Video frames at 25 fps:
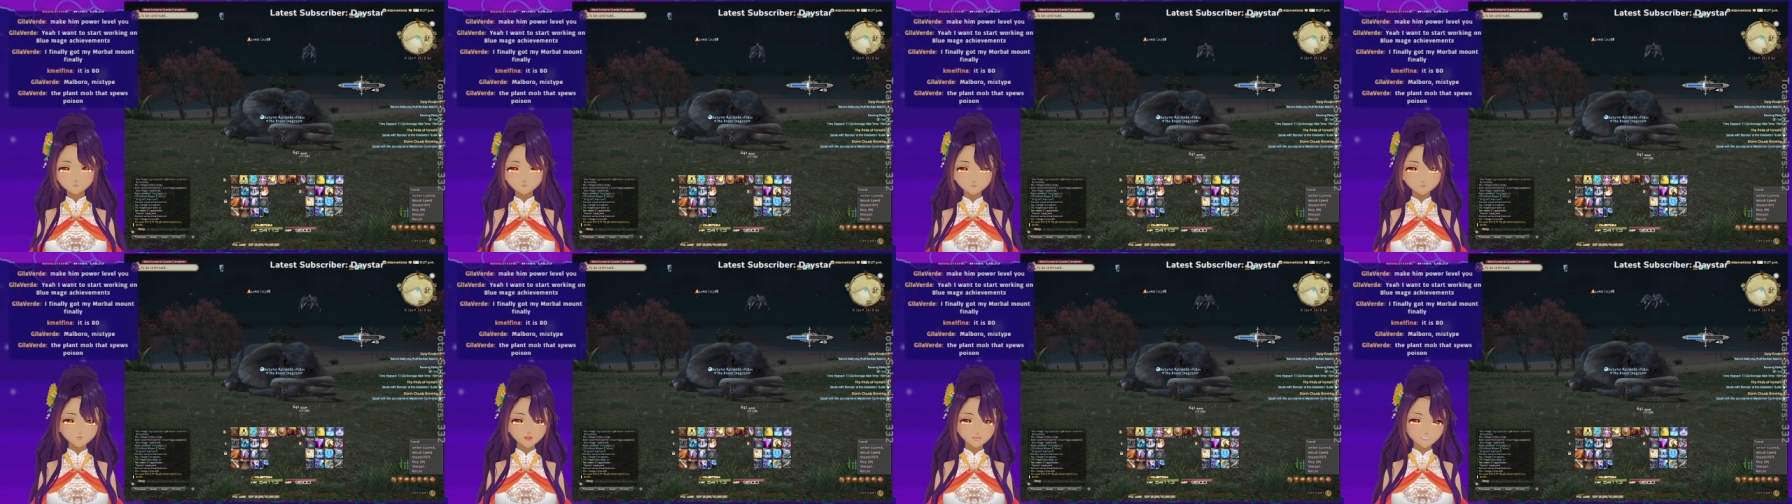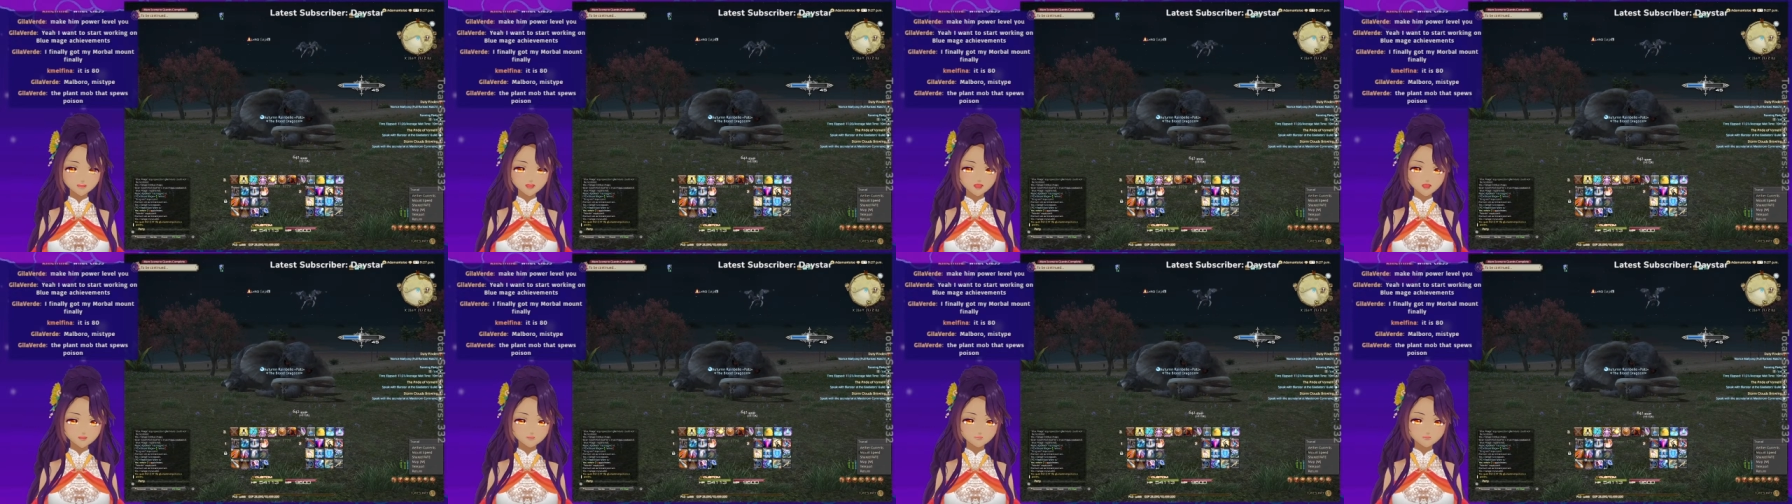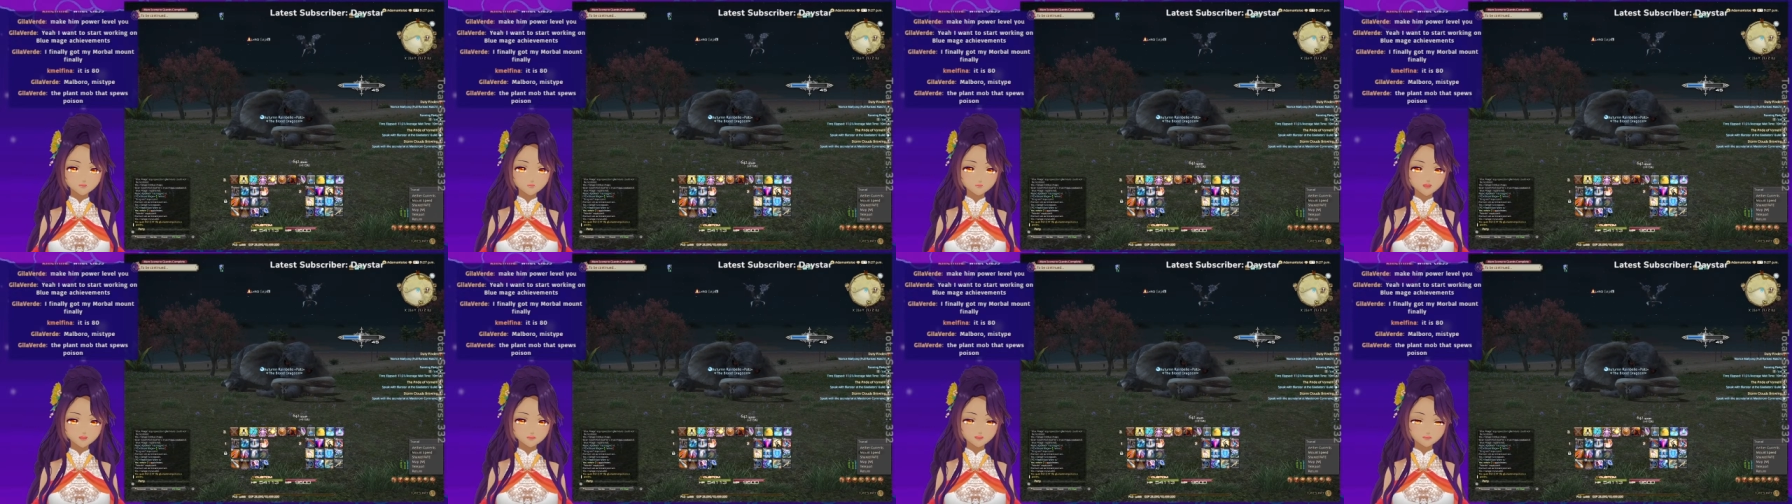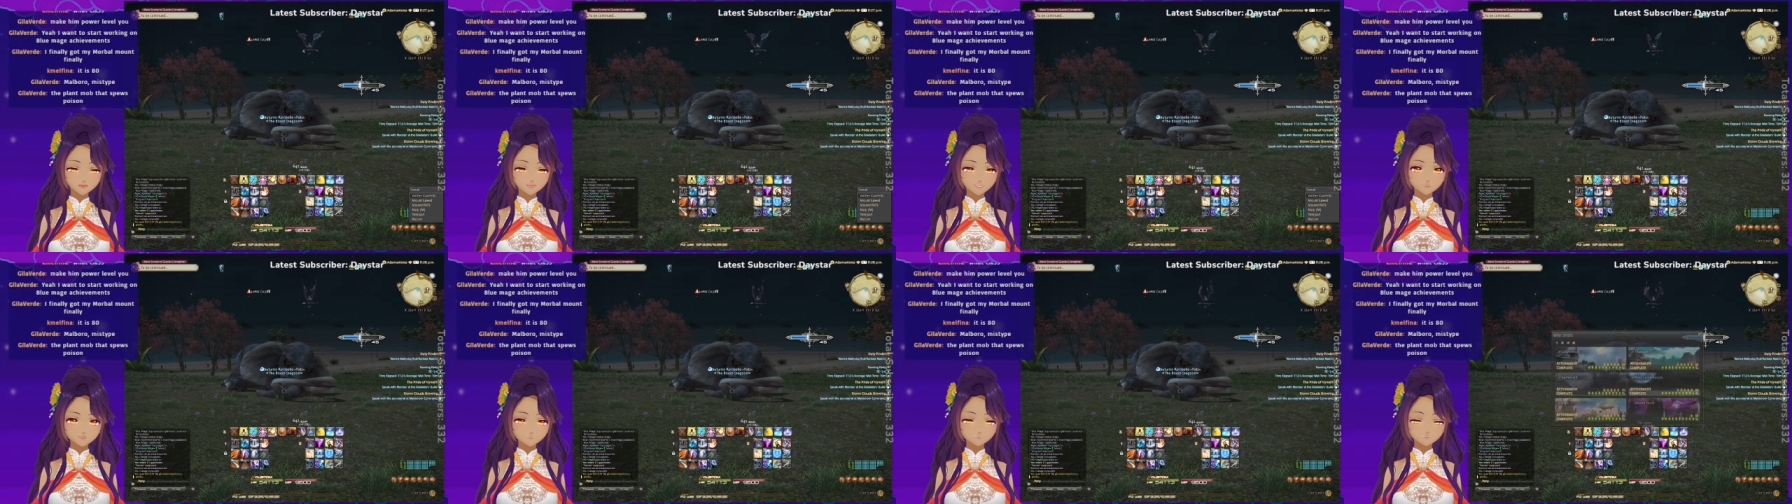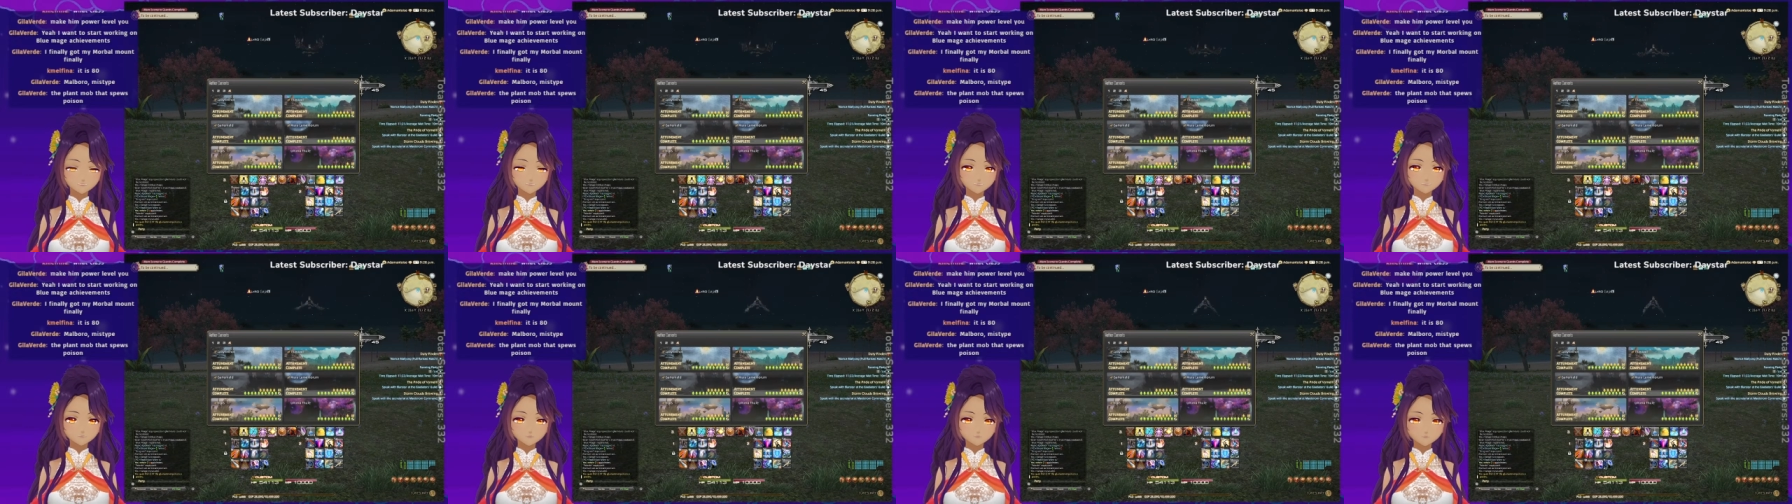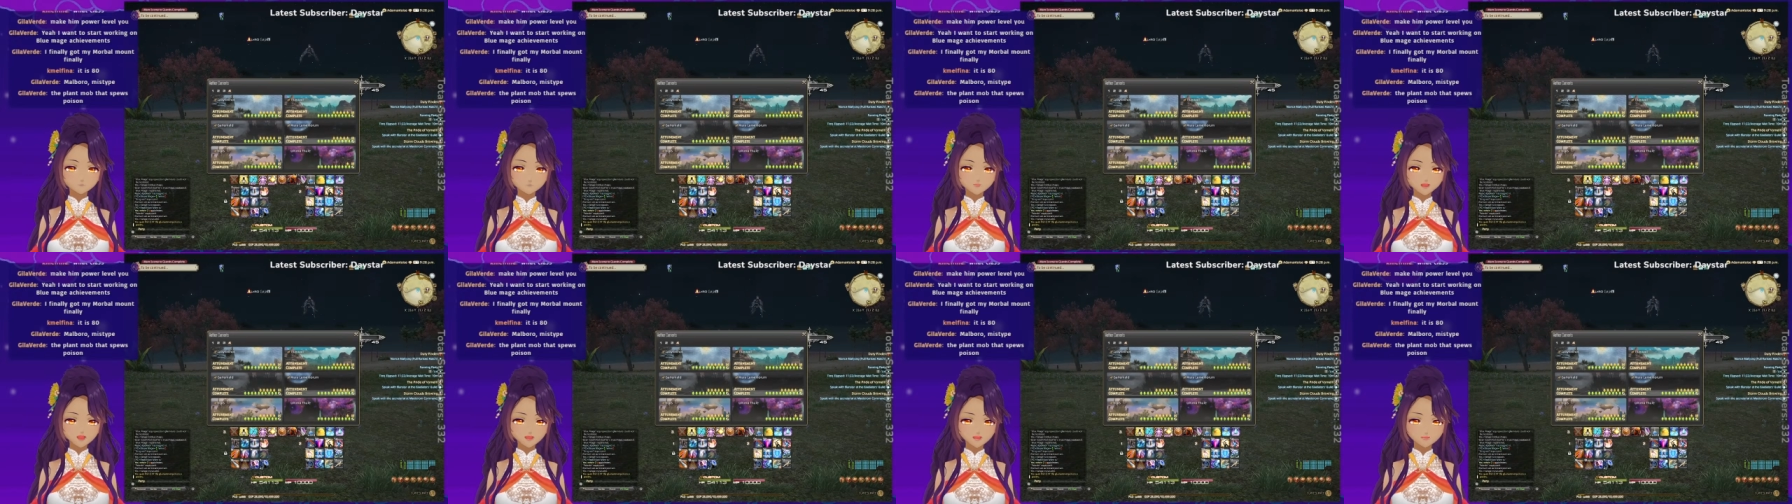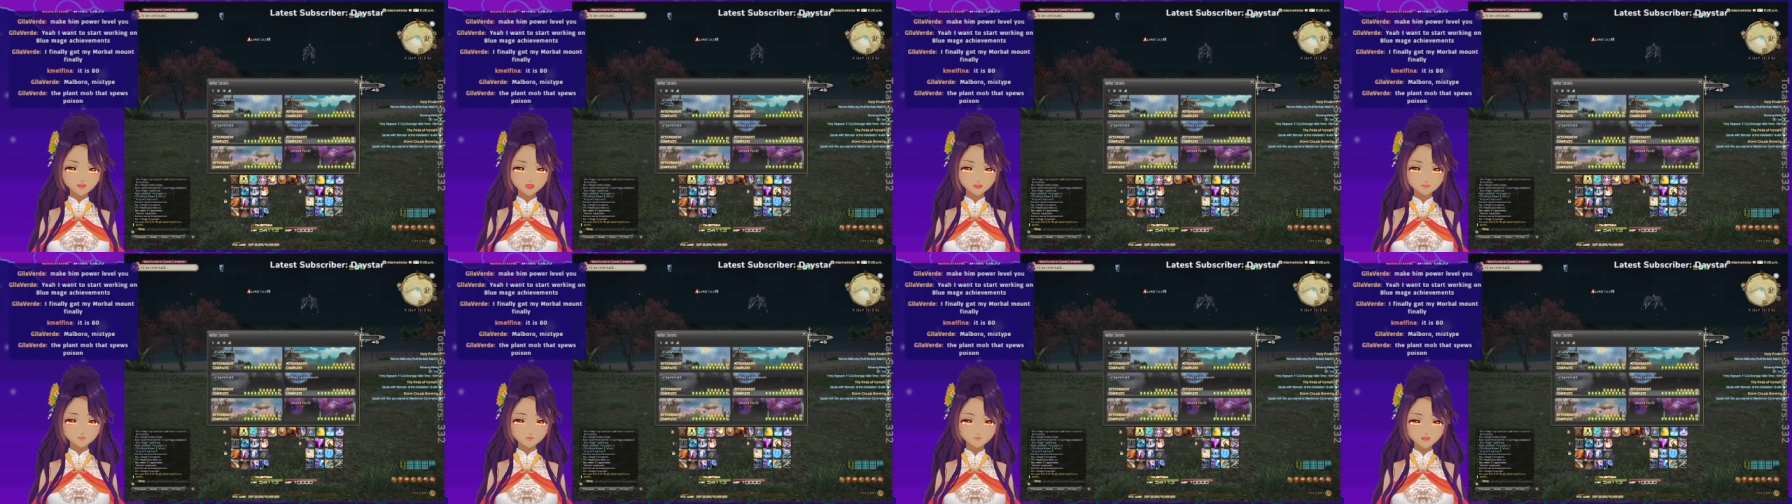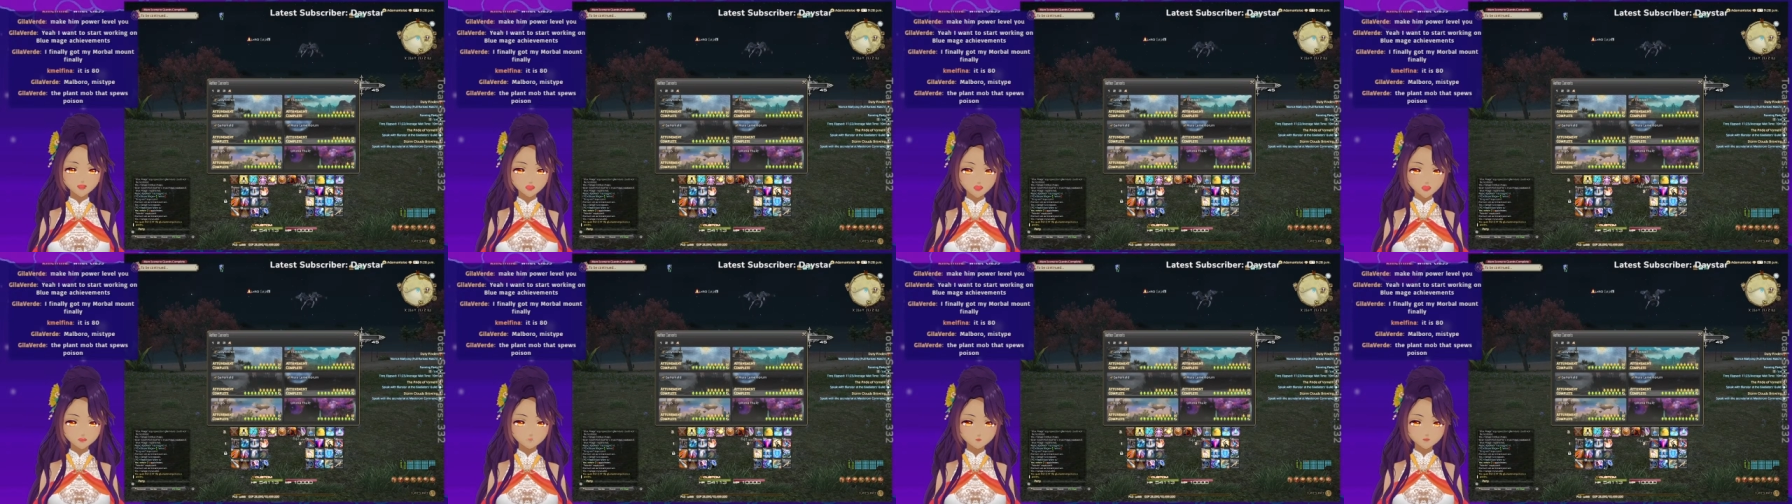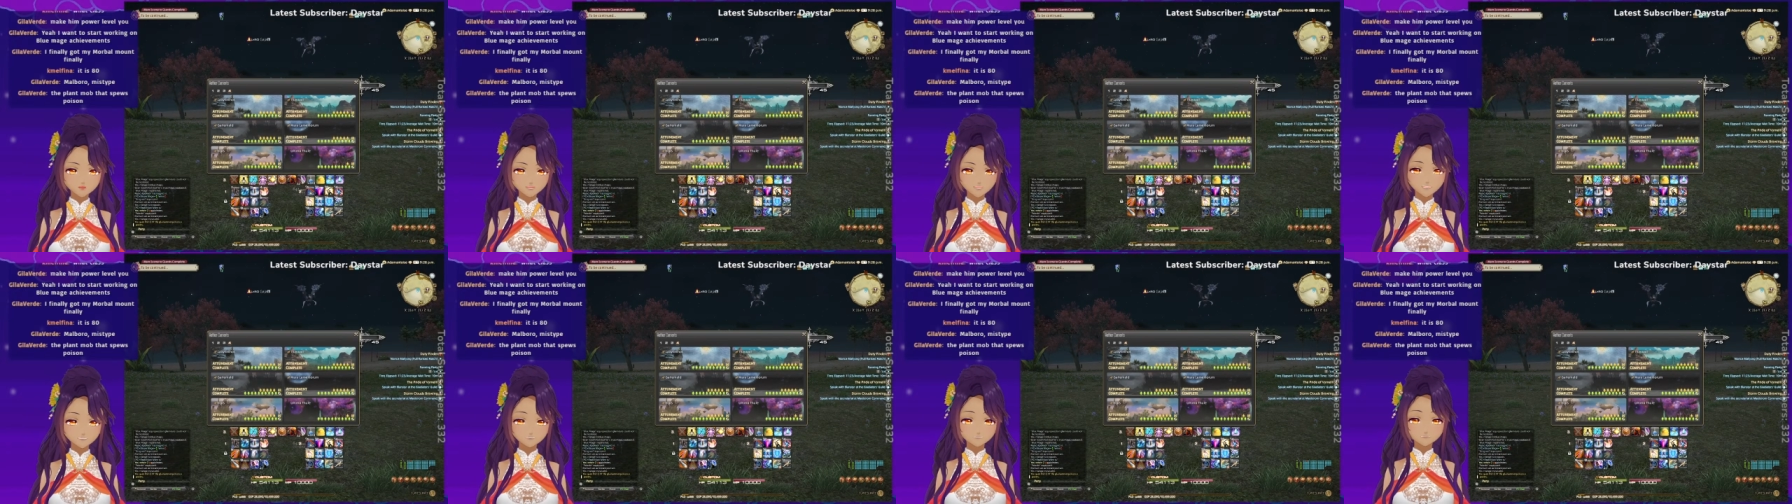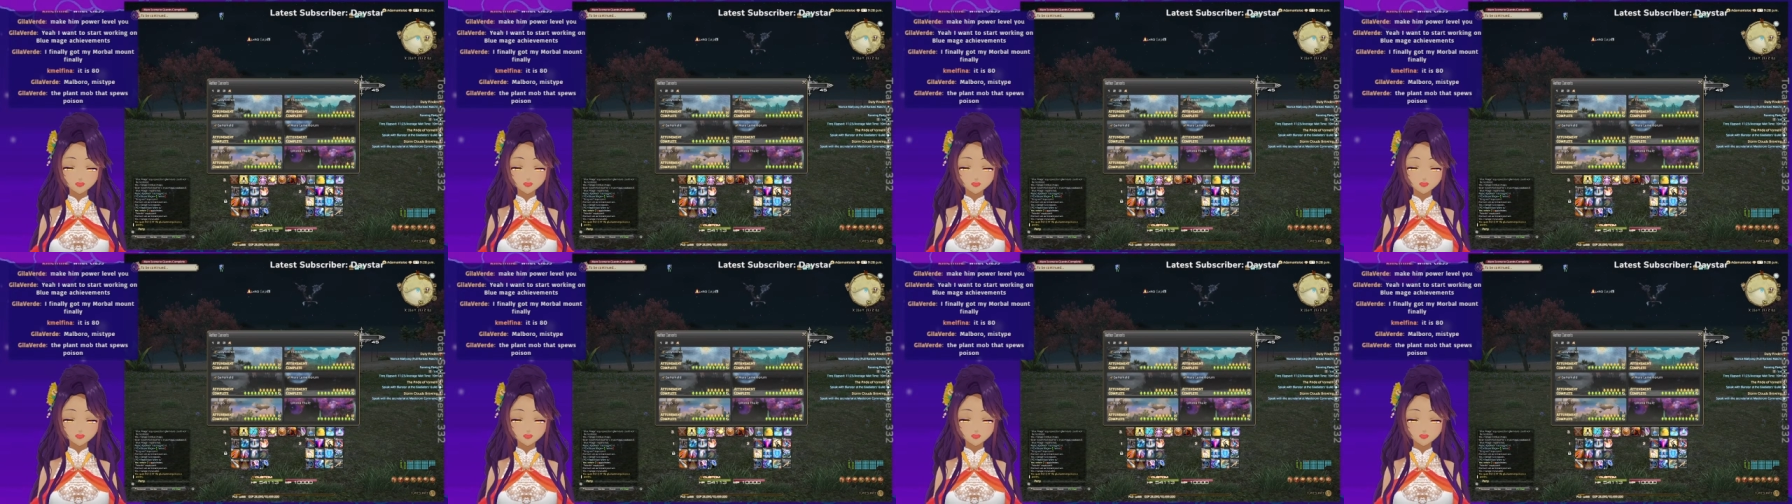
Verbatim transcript: Aether Currents. Did I get all of them in Ultima? Yes!